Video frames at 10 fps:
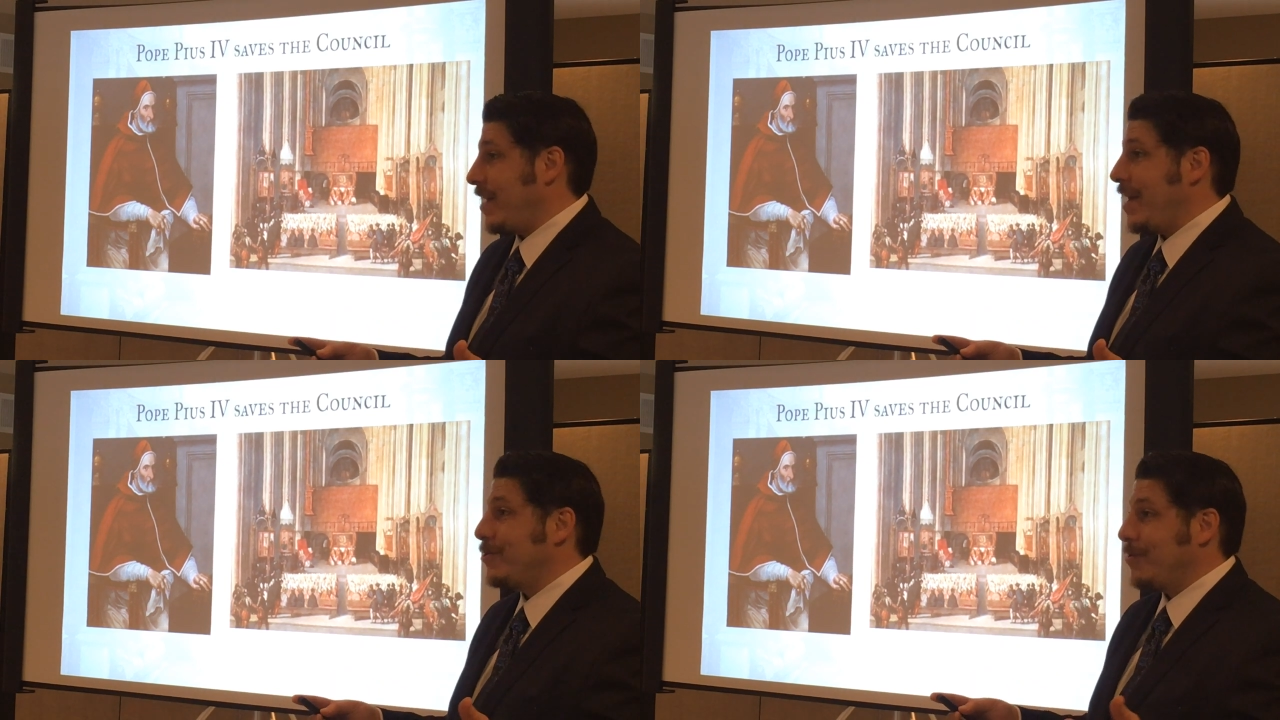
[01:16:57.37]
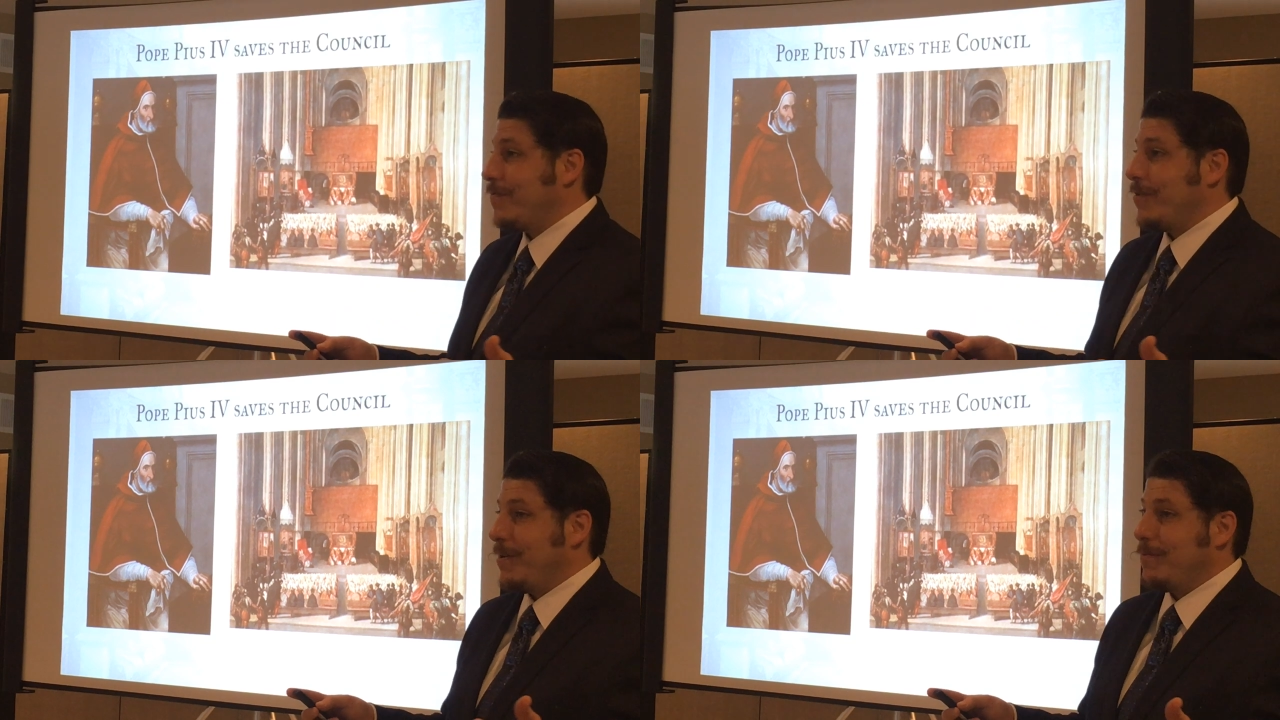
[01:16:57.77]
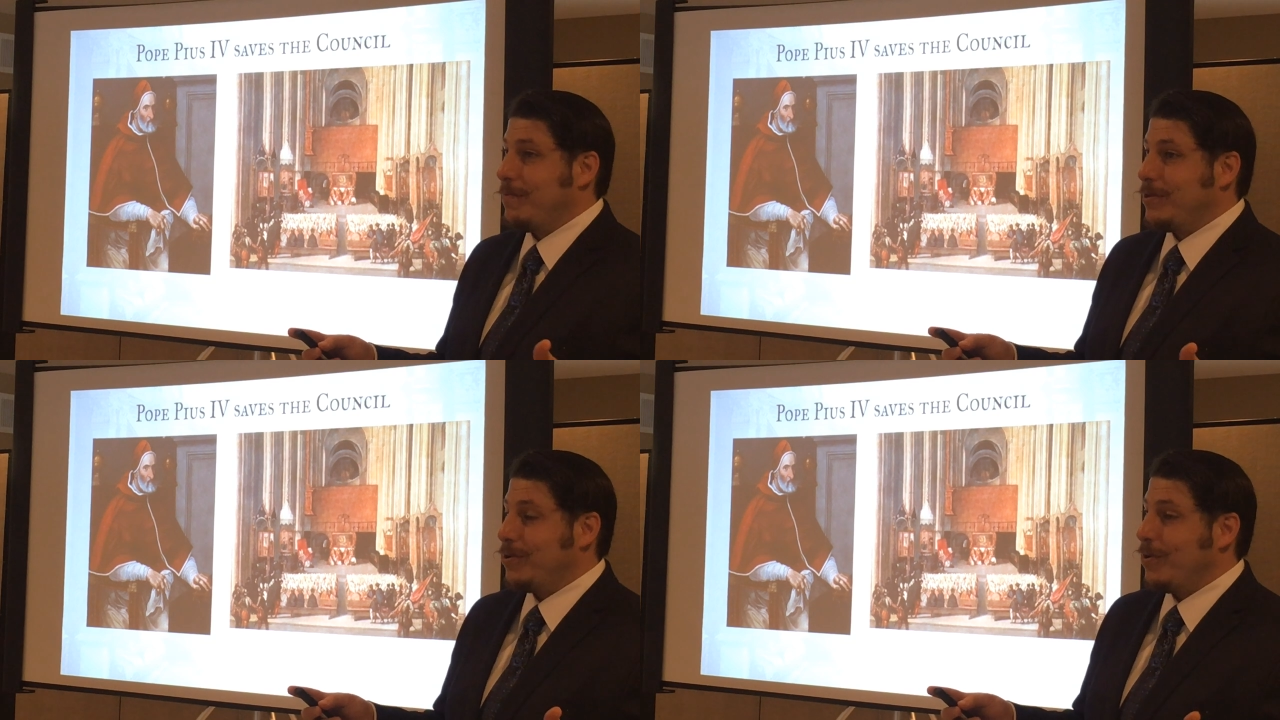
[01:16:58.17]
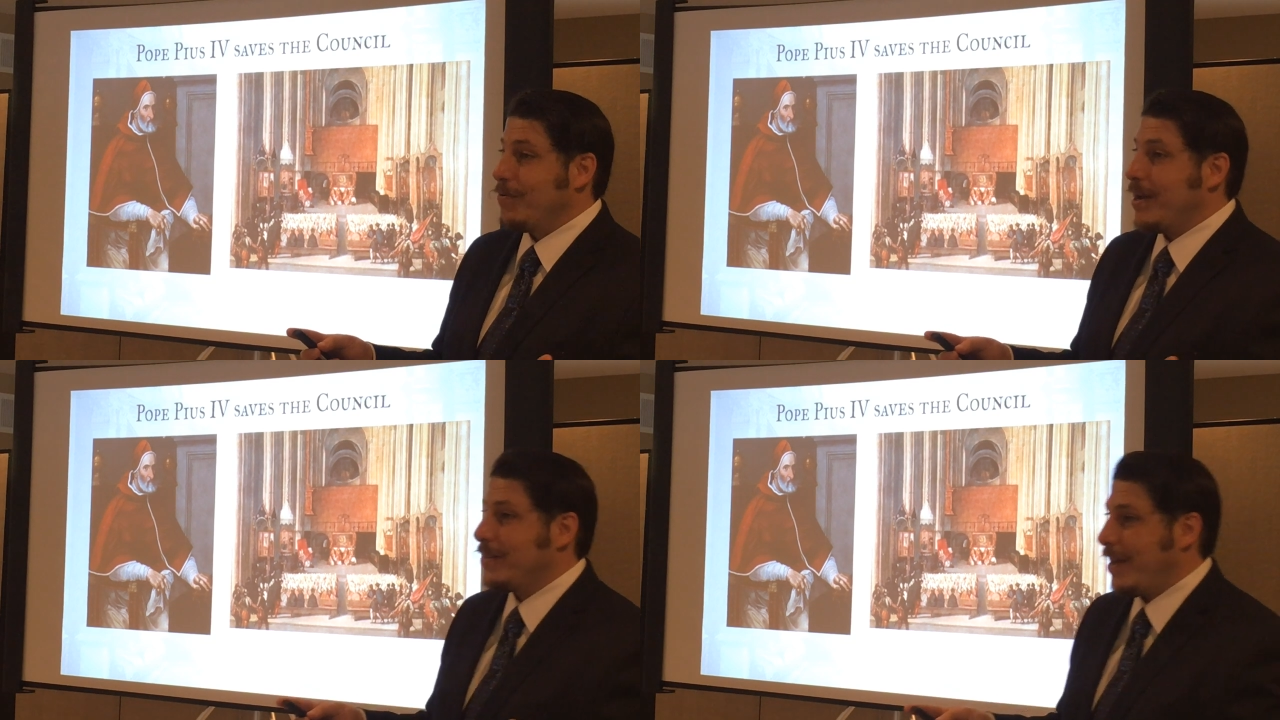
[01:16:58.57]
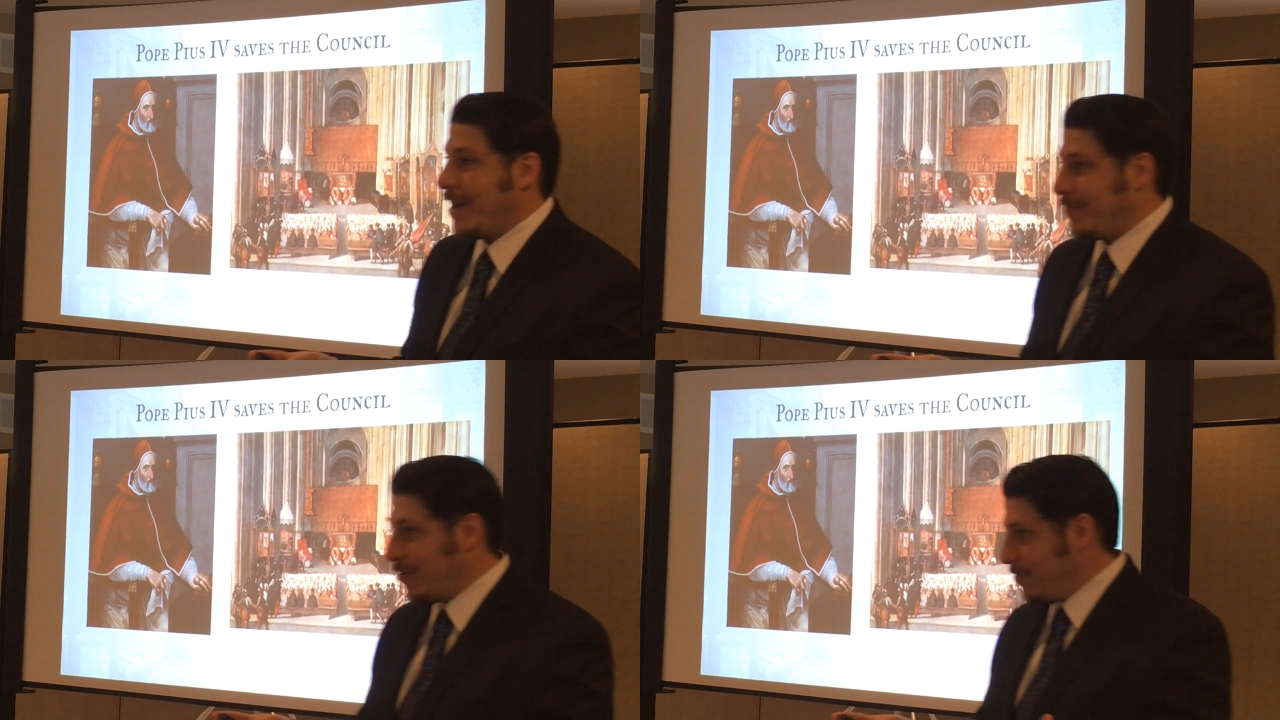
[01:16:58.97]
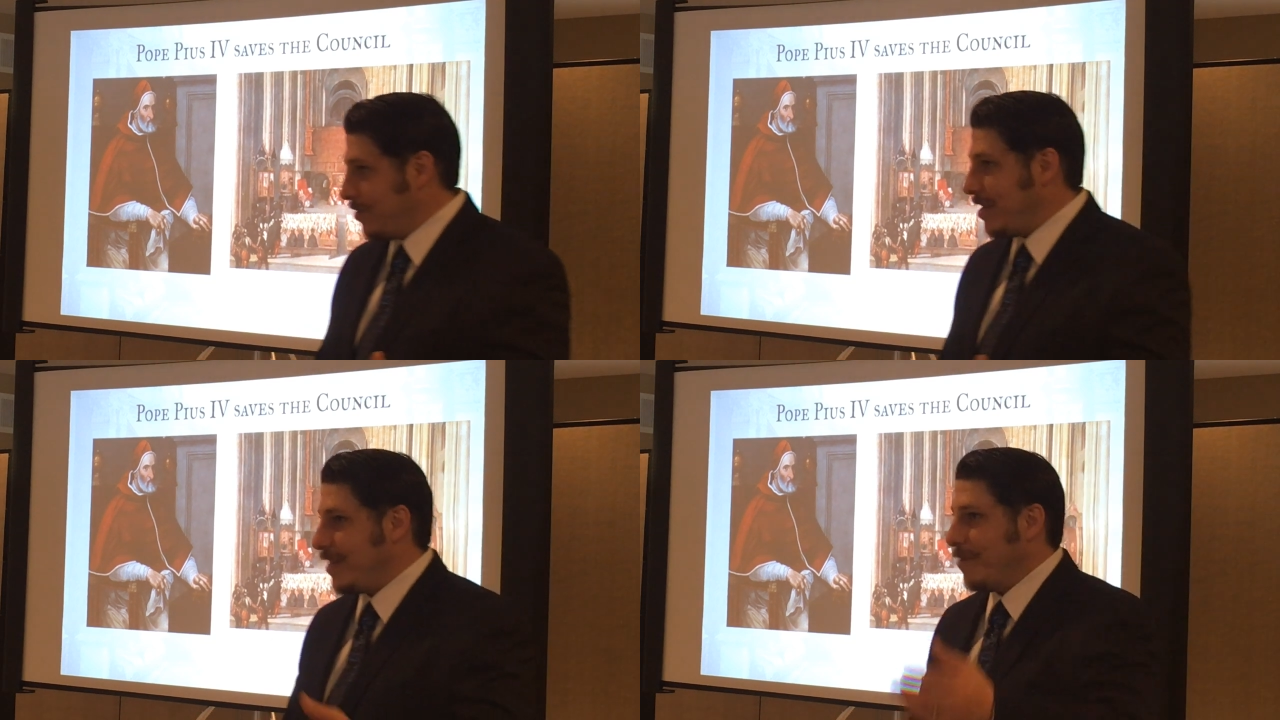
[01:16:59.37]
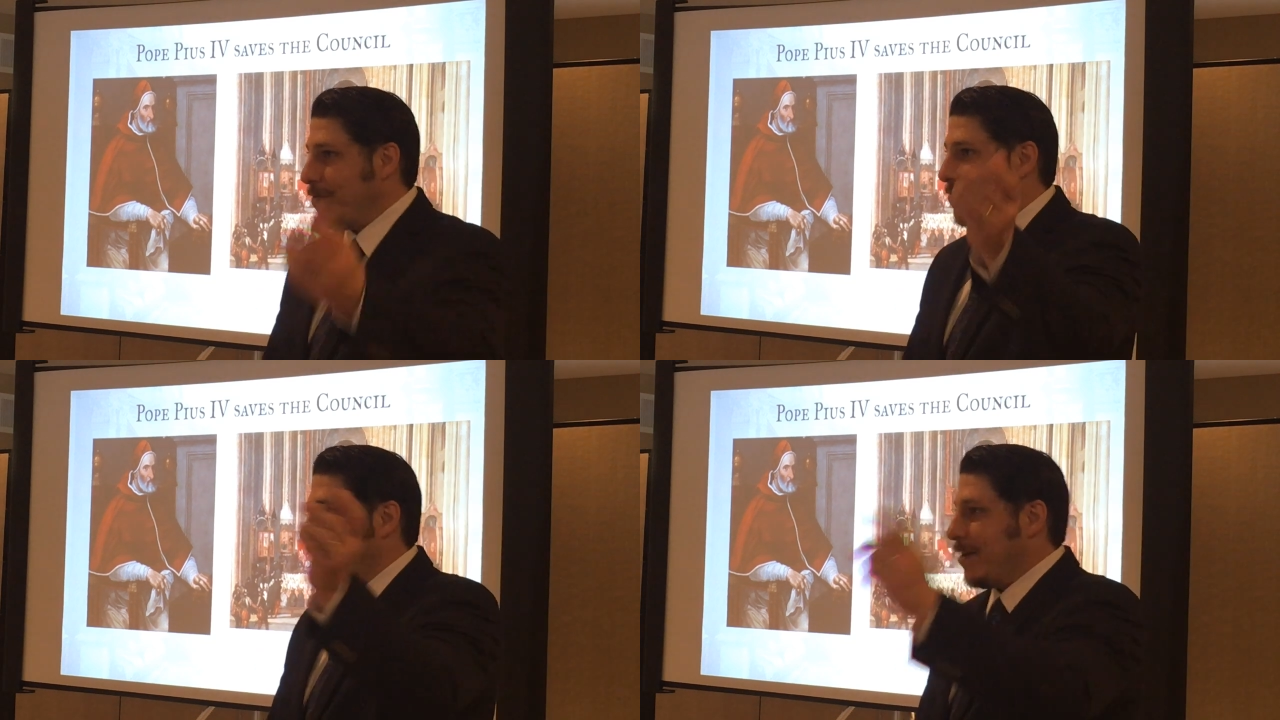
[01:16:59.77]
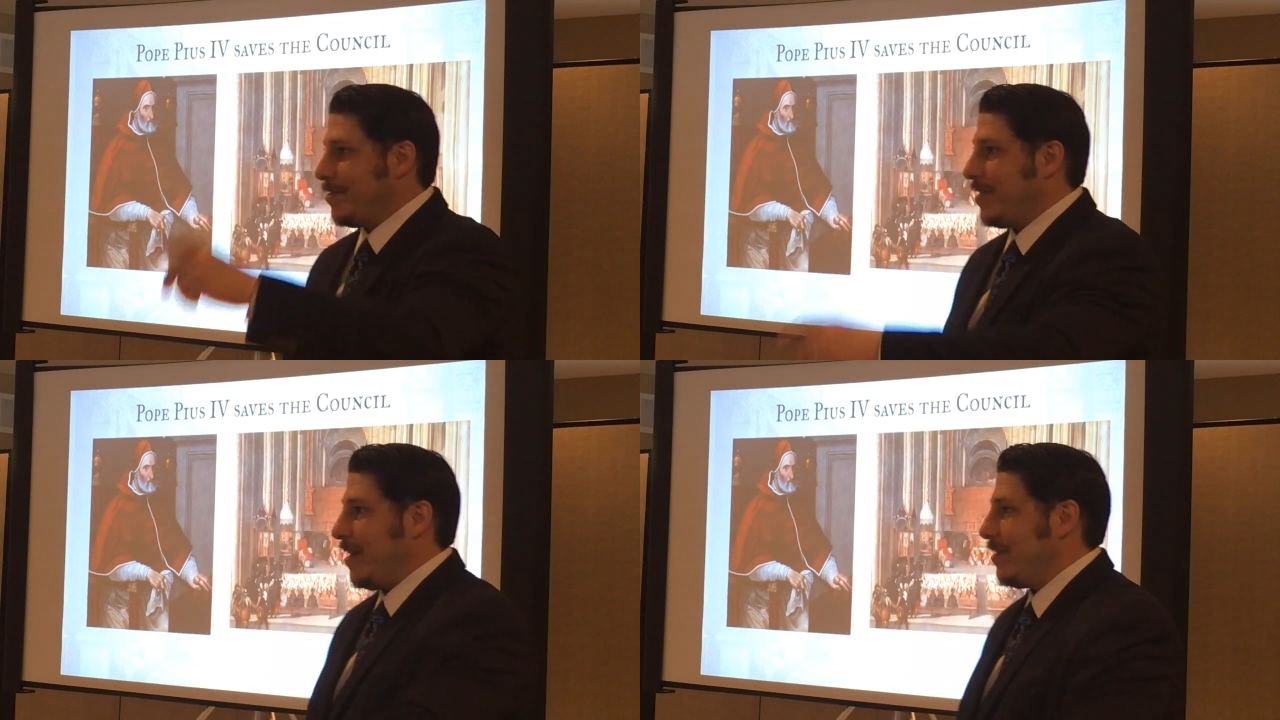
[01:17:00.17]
the, hatred for him to be so great that after he was dead, they ripped down his,